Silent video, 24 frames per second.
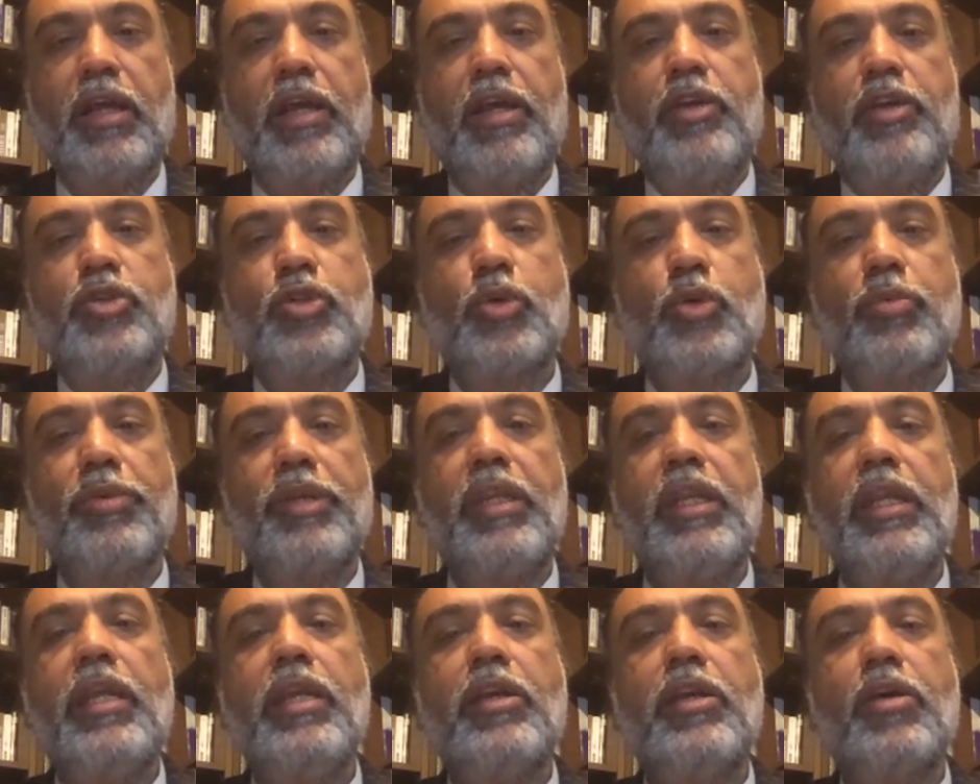So we
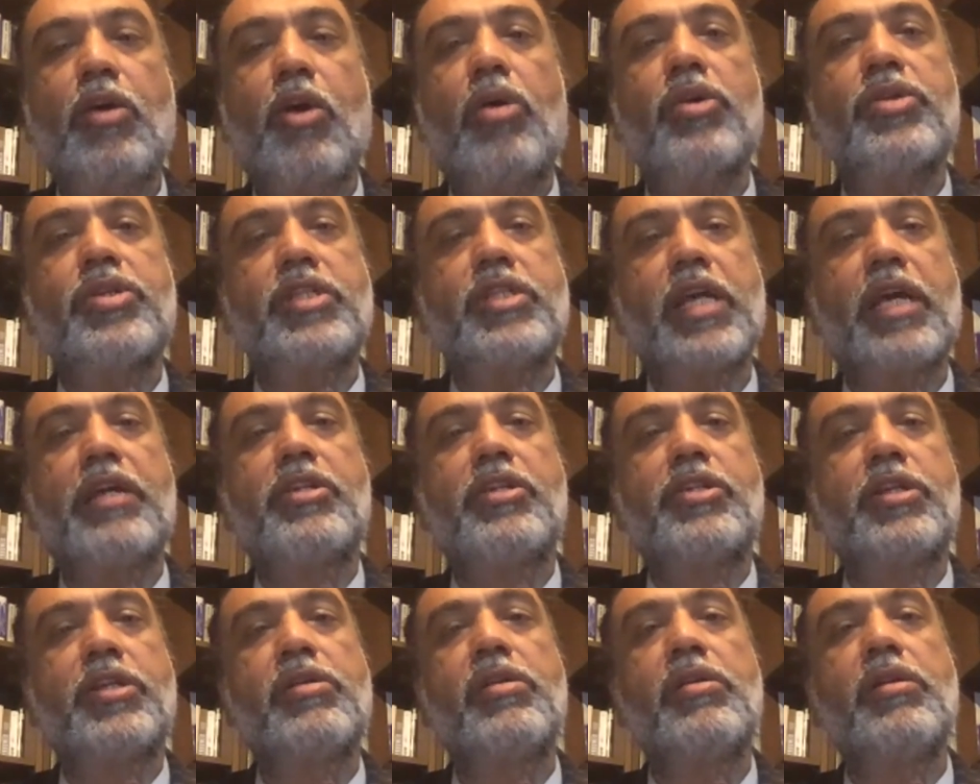need
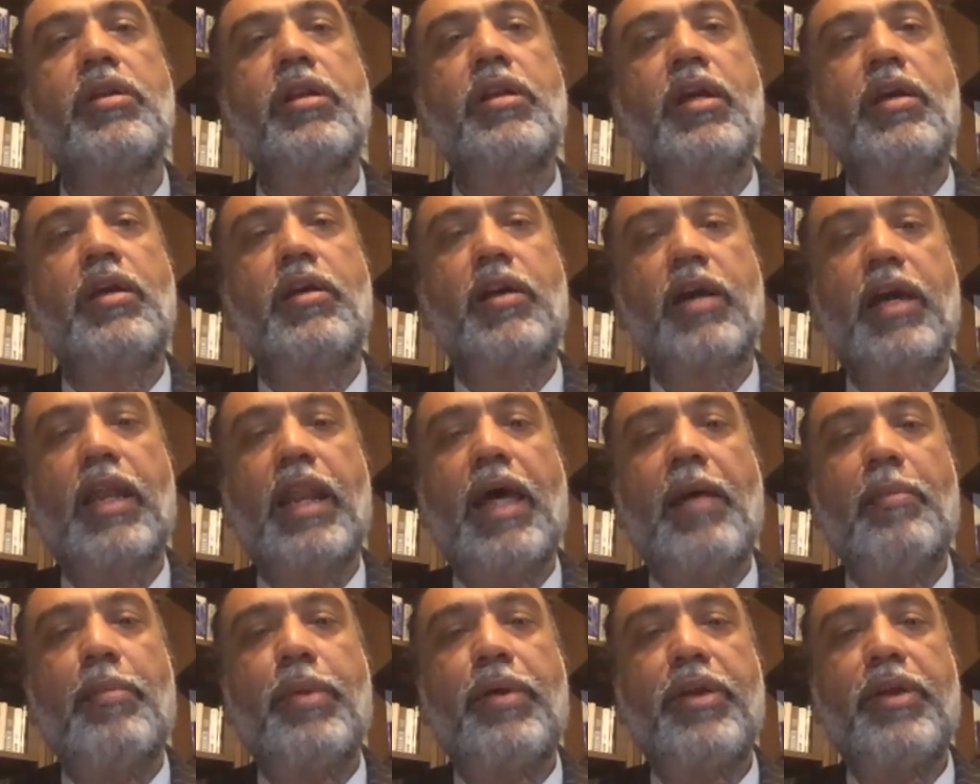cross-sectoral
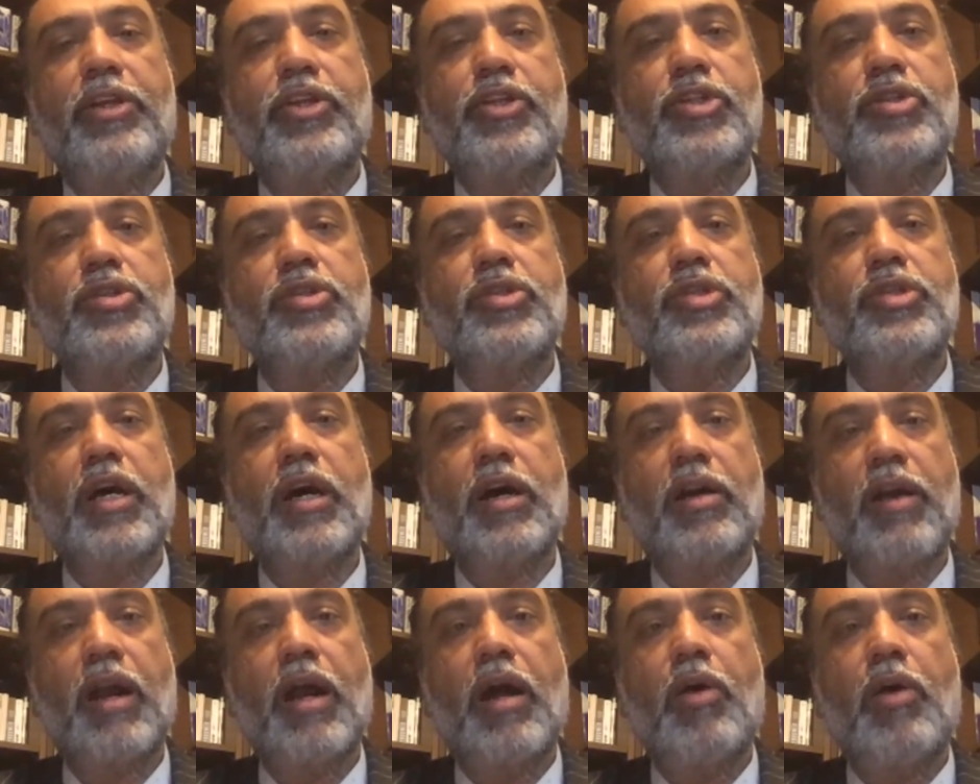collaborations
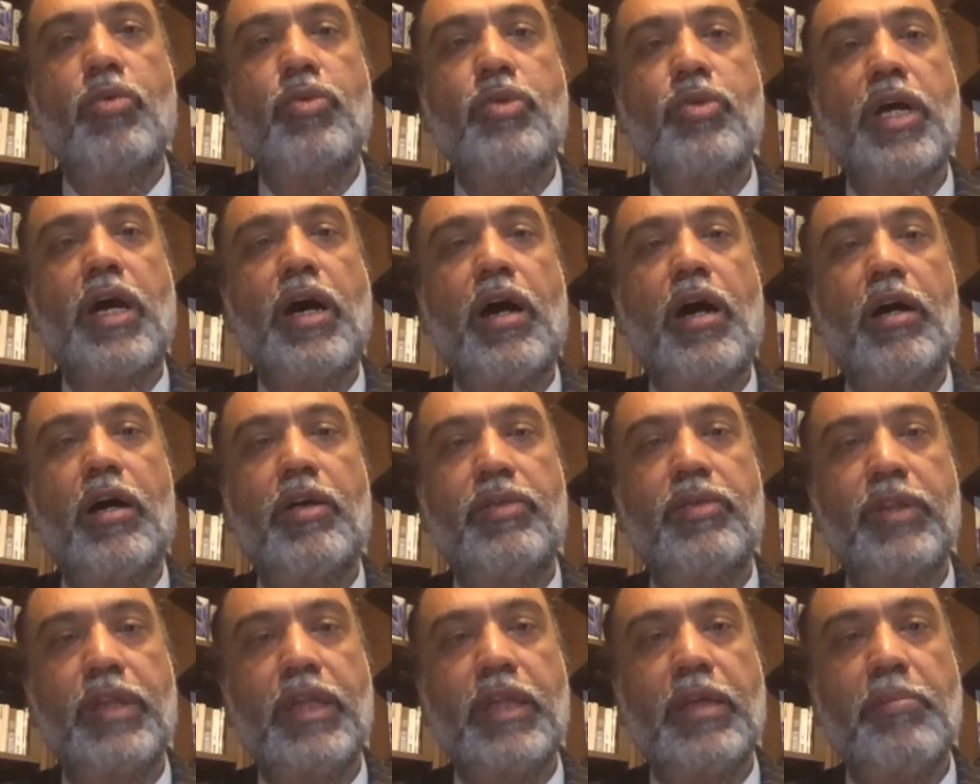around
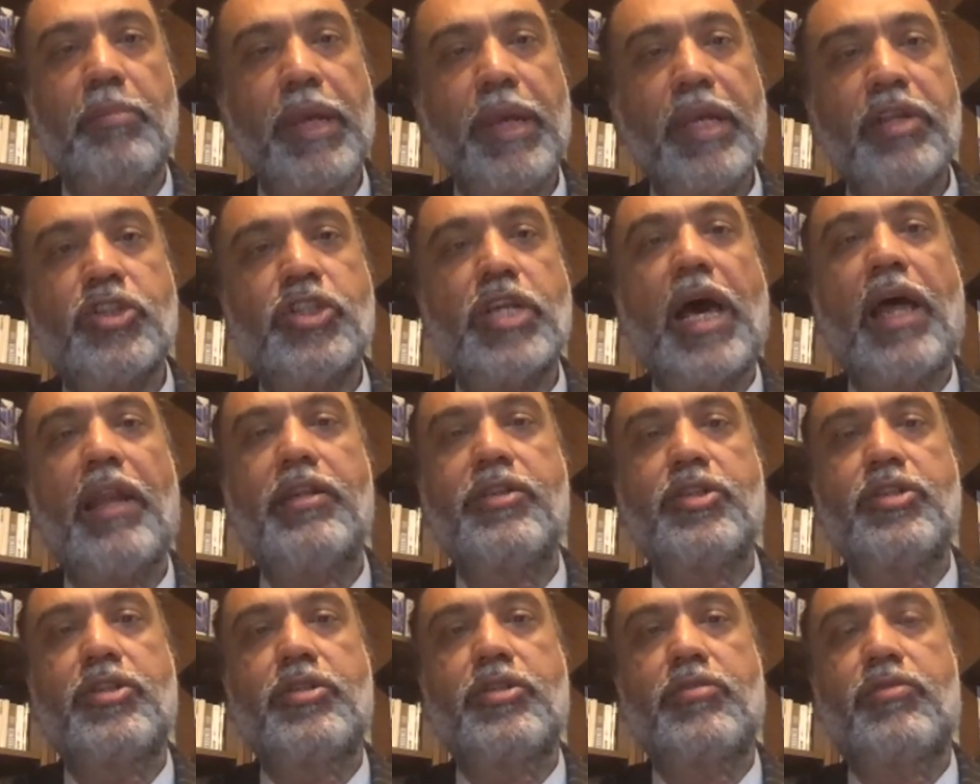the big
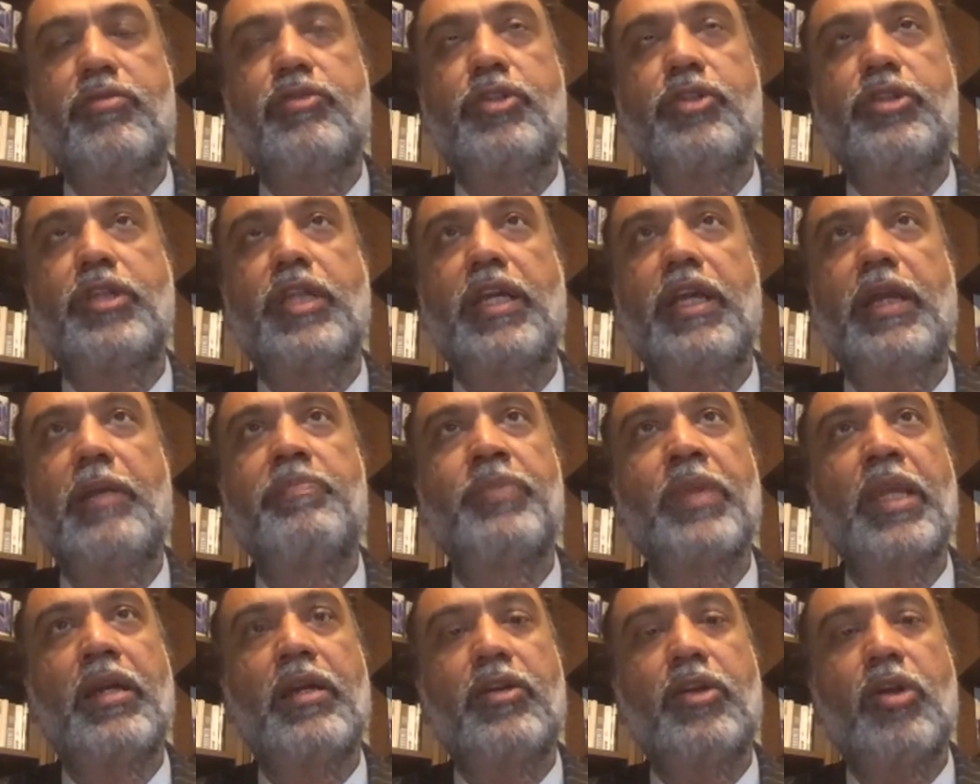challenges of today,
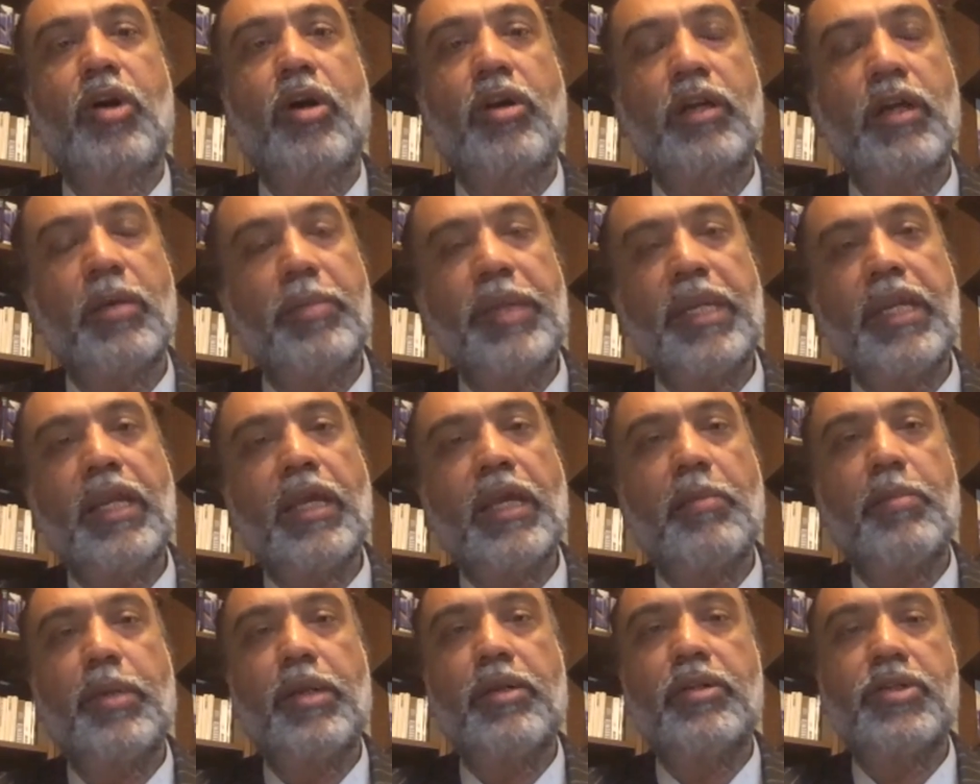
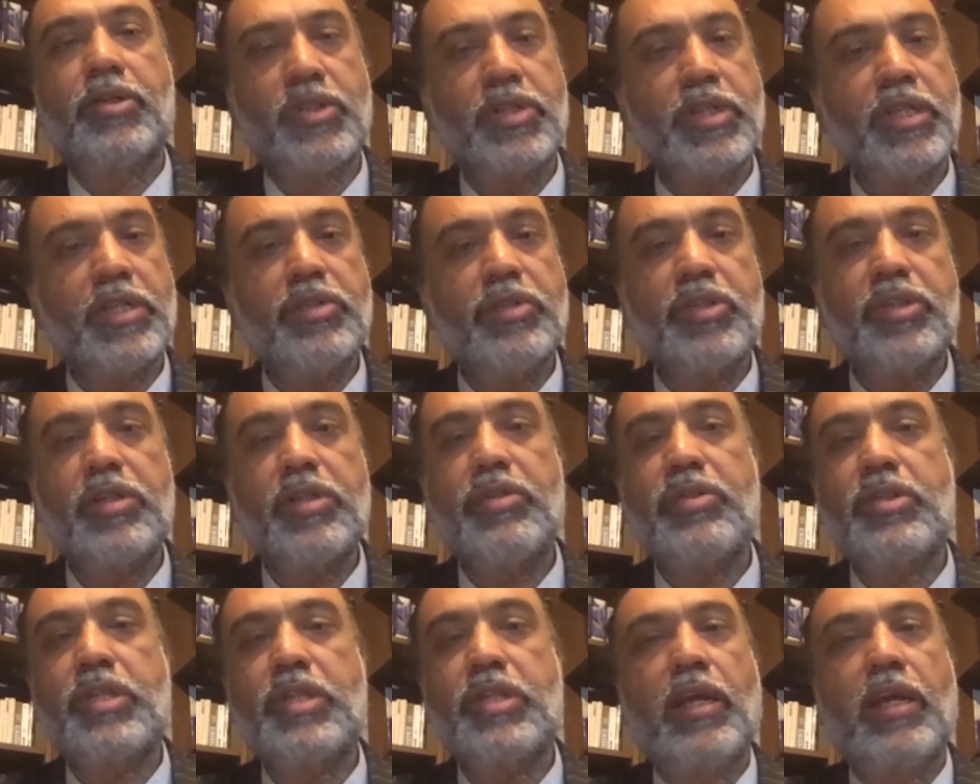non-communicable
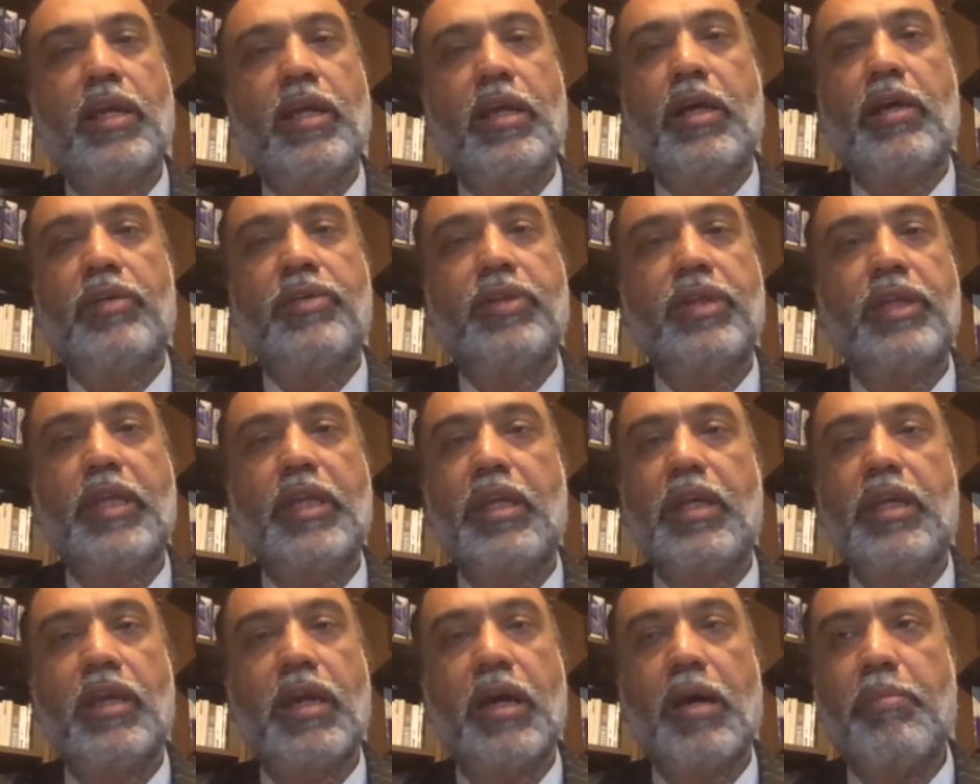diseases,
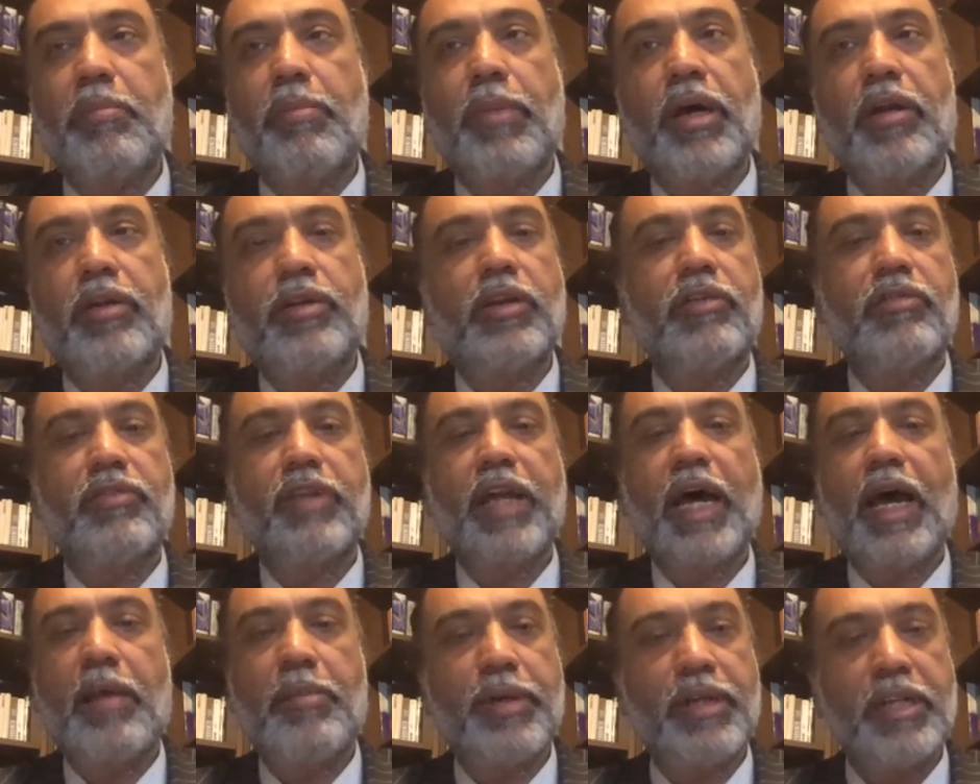the burden of
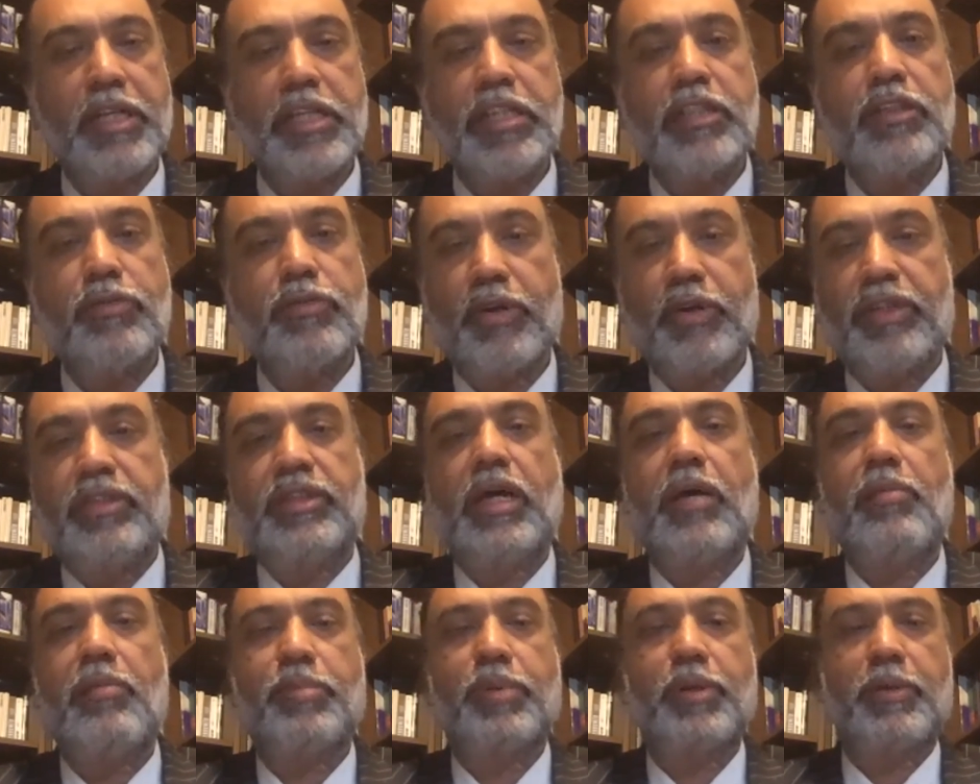diabetes, for example.